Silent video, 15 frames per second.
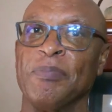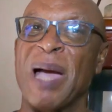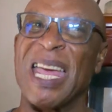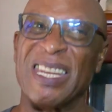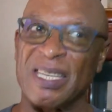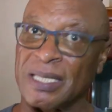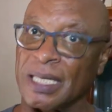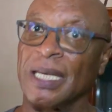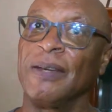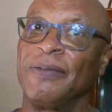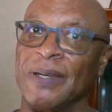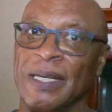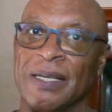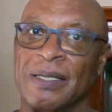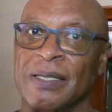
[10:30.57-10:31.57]
by the
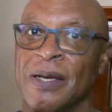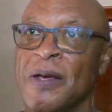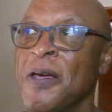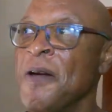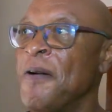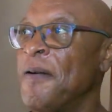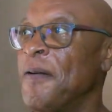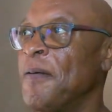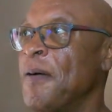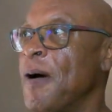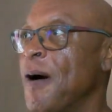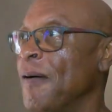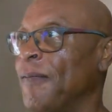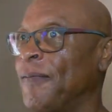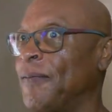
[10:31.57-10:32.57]
savings
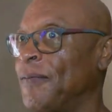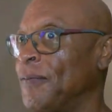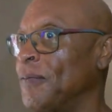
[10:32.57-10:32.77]
of